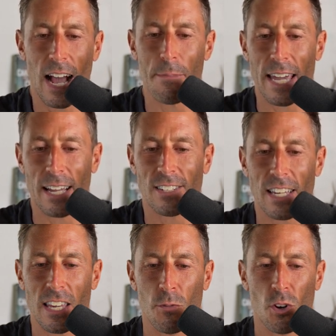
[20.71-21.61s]
I began
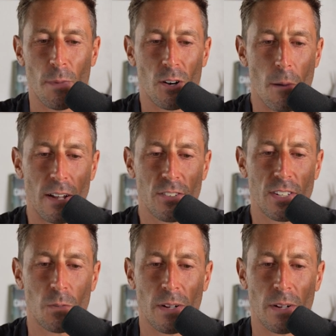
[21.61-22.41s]
taking Immunomilk about six